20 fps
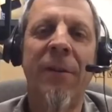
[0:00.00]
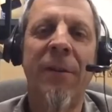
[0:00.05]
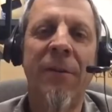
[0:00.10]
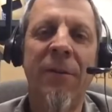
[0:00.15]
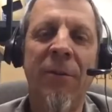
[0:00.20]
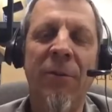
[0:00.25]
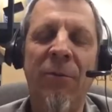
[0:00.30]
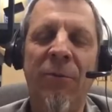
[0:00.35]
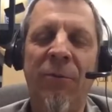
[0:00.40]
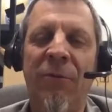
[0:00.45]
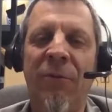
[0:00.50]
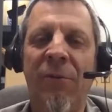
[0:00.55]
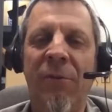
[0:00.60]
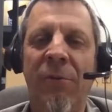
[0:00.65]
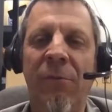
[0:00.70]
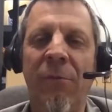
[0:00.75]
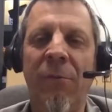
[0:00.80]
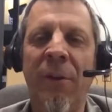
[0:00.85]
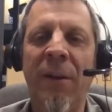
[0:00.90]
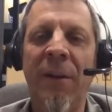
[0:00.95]
a used
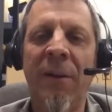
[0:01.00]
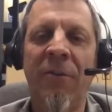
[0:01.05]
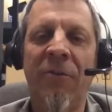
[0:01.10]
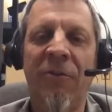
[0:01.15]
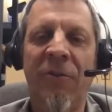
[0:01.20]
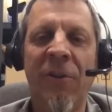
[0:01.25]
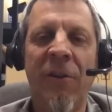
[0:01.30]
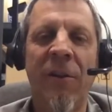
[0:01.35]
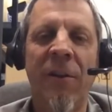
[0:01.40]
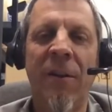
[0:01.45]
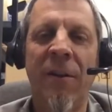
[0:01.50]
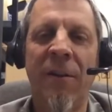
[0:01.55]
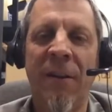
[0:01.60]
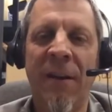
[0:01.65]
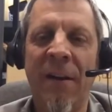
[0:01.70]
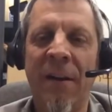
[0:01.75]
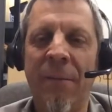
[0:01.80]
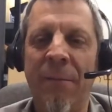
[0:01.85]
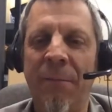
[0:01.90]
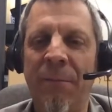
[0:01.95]
greenish car,
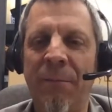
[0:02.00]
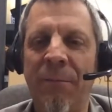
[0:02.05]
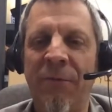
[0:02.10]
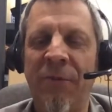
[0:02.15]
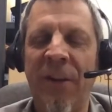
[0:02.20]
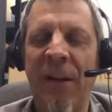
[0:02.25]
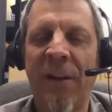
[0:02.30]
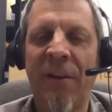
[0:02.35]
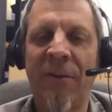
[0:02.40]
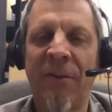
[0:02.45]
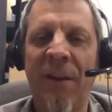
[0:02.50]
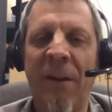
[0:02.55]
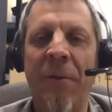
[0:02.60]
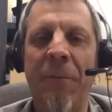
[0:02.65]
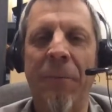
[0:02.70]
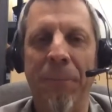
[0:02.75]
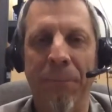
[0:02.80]
um, check us out.